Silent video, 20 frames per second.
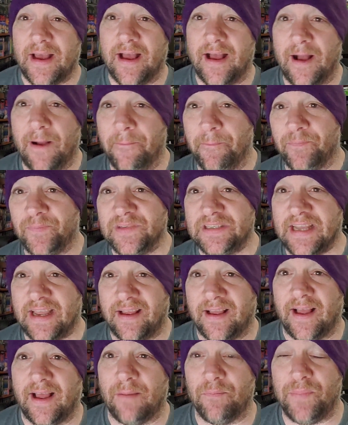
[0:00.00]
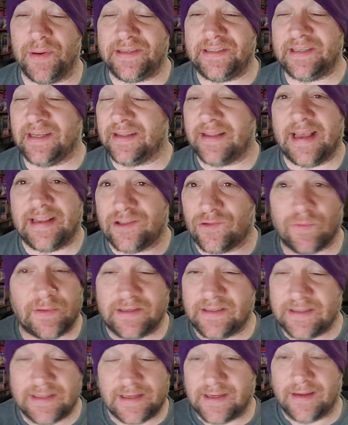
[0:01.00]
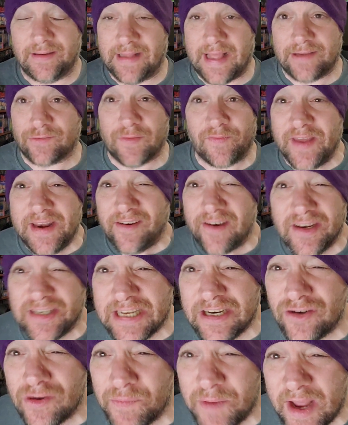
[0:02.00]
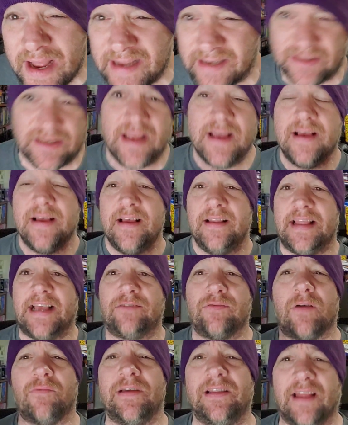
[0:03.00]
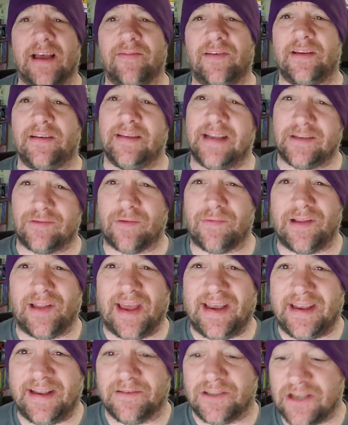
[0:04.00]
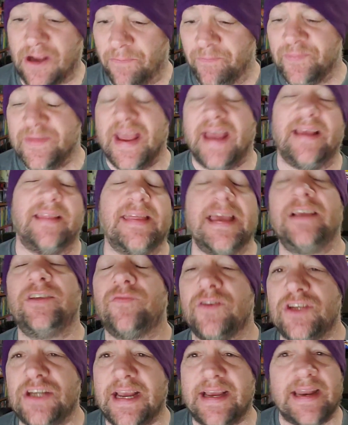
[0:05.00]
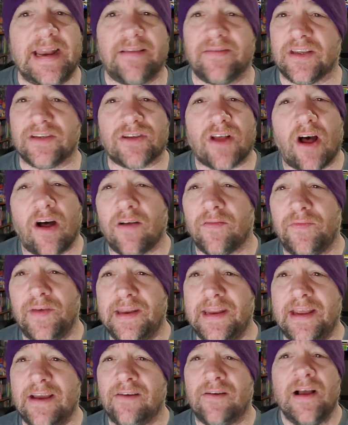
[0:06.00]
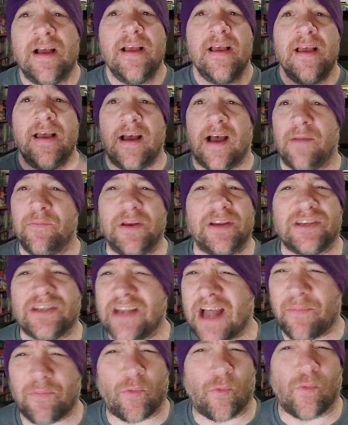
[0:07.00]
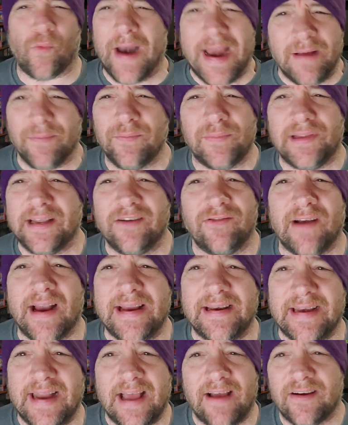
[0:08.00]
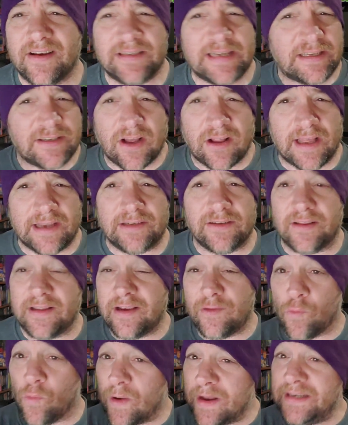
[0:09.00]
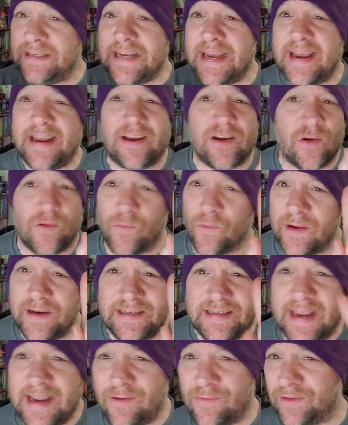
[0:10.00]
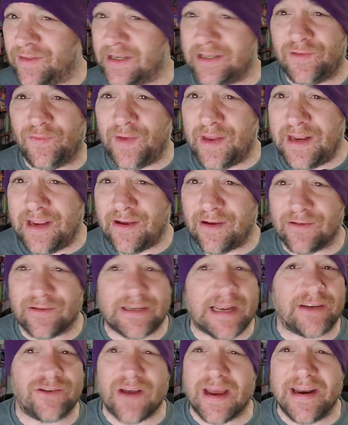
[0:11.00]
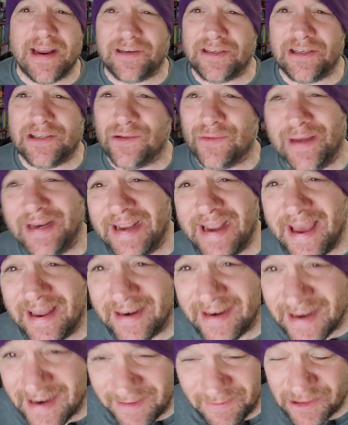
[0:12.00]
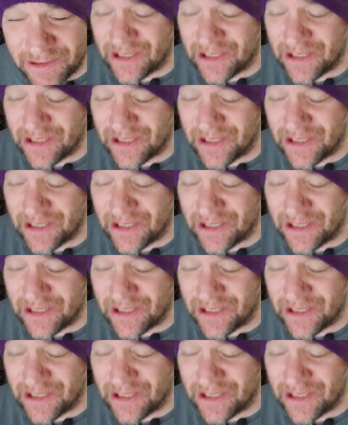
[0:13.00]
But that's what Vinegar Syndrome does. That's why we love it. That's why we like it. So, hey, thanks for checking out this haul video. I'm going to stop rambling right now because that's all I do. One take with these videos. I try not to do any editing.